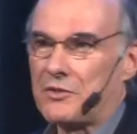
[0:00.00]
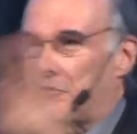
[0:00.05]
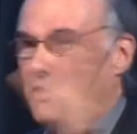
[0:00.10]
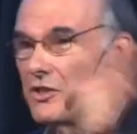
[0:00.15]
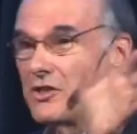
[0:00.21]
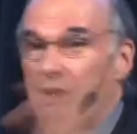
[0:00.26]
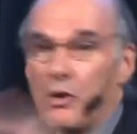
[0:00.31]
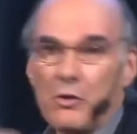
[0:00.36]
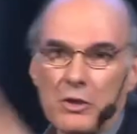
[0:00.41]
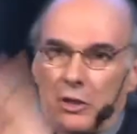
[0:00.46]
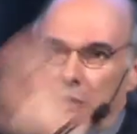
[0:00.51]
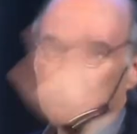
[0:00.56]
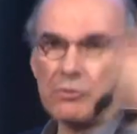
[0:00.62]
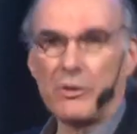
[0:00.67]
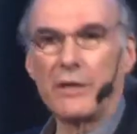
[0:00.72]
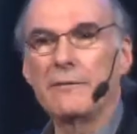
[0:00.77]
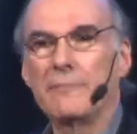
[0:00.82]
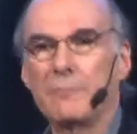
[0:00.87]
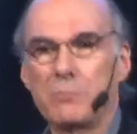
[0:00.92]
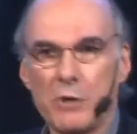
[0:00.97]
There are no
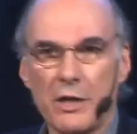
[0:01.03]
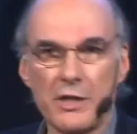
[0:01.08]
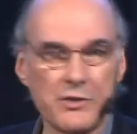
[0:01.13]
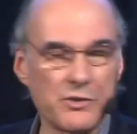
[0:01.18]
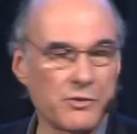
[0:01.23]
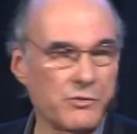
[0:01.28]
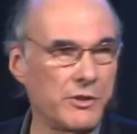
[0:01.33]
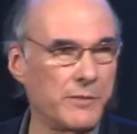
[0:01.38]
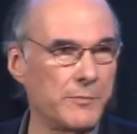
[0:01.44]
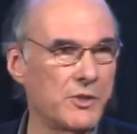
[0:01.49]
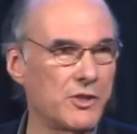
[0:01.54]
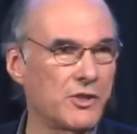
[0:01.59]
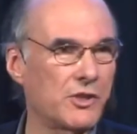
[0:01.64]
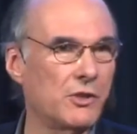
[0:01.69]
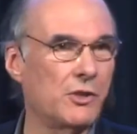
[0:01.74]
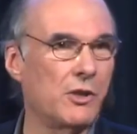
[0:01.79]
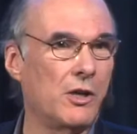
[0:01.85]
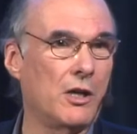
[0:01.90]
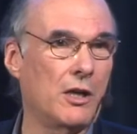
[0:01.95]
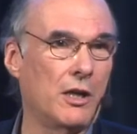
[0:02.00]
great price agreements at
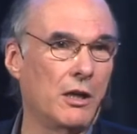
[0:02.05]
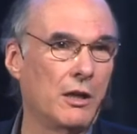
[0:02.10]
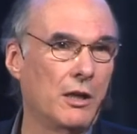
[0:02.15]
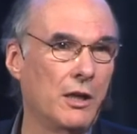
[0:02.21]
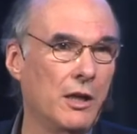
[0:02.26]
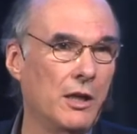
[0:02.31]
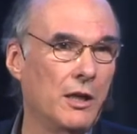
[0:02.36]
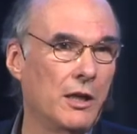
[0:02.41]
all.